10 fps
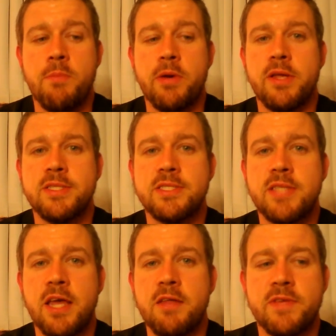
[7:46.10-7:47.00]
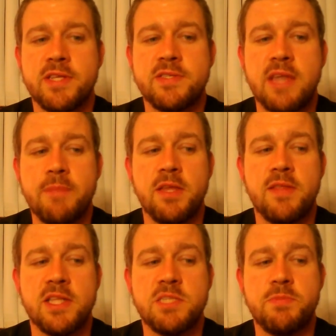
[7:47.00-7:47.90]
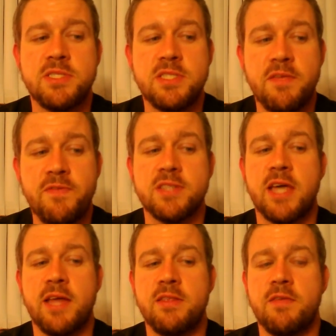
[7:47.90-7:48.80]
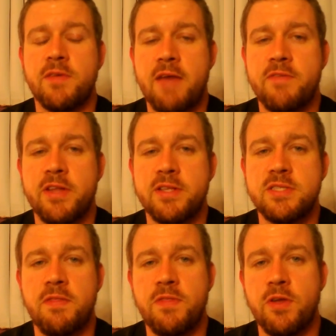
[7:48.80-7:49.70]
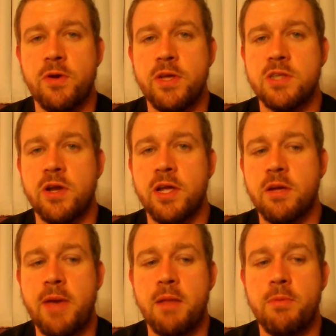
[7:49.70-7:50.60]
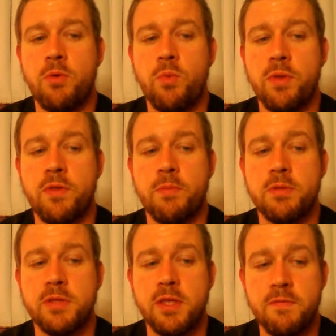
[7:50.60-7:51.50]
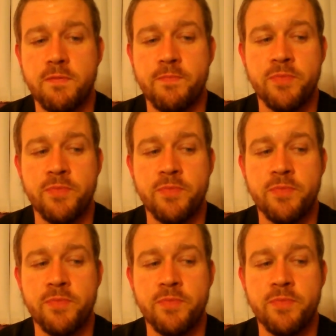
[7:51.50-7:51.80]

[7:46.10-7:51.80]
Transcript: But instead of accepting that specific scientific evidence and theories are incompatible with their belief,